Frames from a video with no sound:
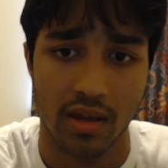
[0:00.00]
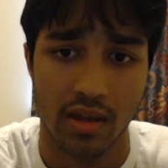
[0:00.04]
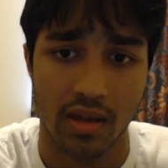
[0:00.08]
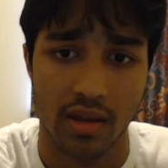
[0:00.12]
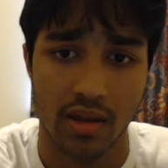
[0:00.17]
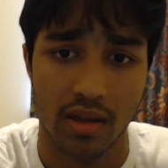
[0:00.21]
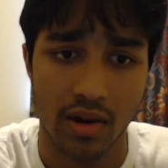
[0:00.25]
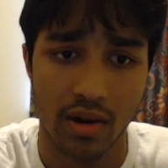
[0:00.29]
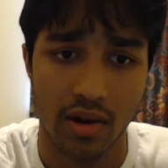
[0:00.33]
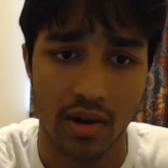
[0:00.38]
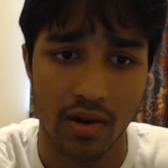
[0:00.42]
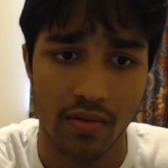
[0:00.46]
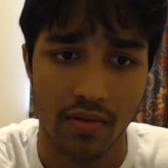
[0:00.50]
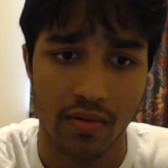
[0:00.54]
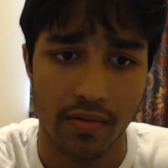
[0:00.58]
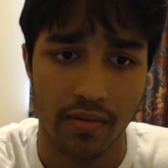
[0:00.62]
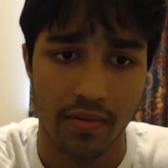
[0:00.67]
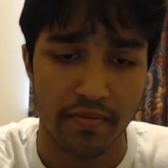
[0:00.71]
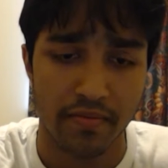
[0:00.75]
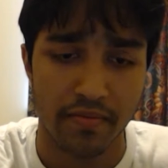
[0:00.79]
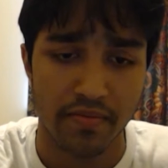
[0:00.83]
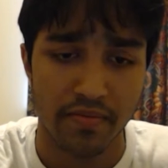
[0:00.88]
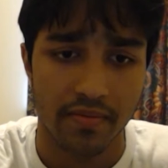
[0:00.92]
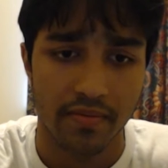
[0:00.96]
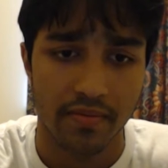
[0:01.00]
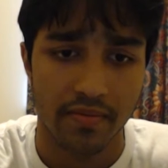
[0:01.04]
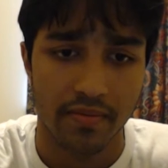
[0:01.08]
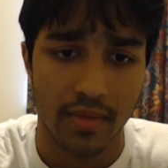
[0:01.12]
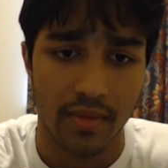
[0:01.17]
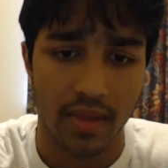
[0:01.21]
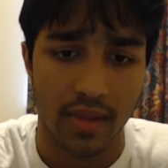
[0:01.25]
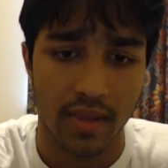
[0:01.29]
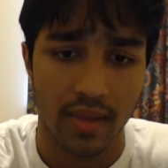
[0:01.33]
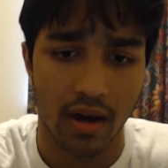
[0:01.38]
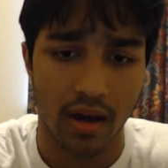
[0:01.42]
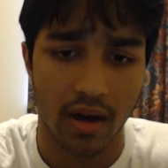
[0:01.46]
You know.
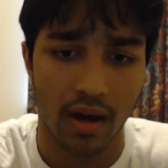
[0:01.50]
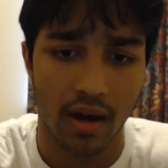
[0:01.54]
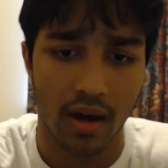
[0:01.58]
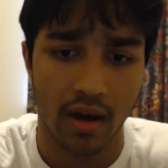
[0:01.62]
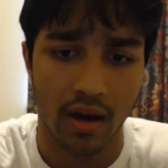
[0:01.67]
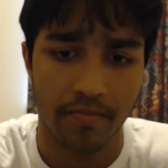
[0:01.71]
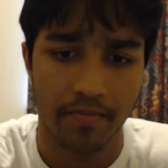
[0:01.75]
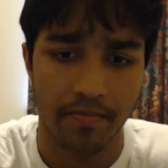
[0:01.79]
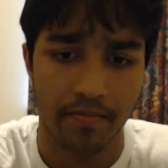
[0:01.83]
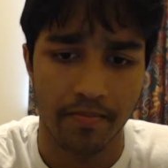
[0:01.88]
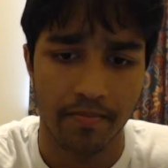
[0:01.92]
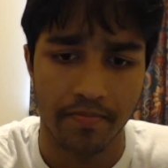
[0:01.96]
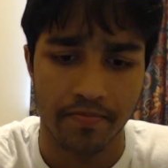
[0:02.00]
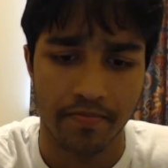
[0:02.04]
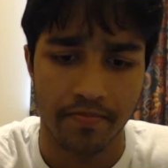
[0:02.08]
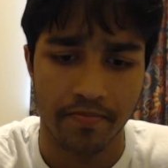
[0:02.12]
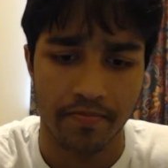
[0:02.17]
Um.